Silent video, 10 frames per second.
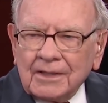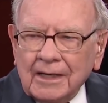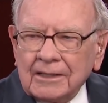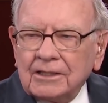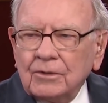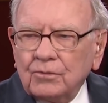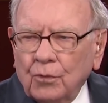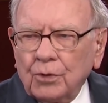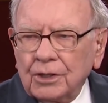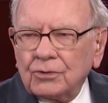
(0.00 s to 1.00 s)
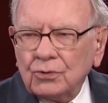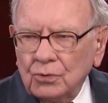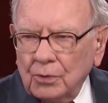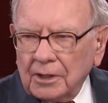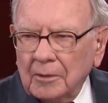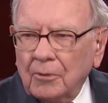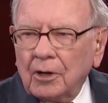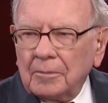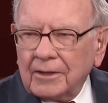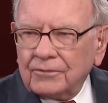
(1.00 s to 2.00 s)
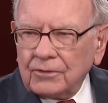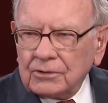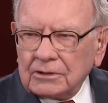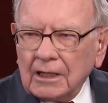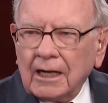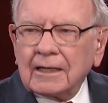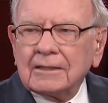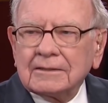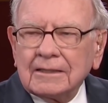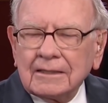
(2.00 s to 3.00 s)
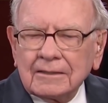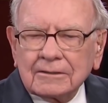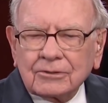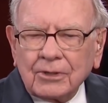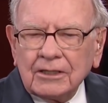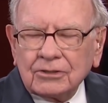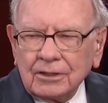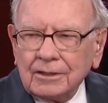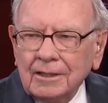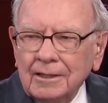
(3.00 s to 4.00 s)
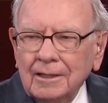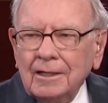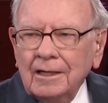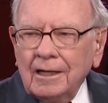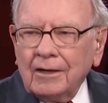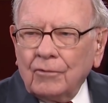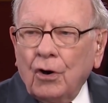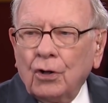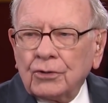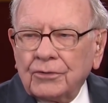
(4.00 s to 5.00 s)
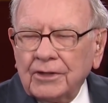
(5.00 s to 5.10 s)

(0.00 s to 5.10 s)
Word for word: nineteen forty-two, when I bought my first stock, as an illustration of all the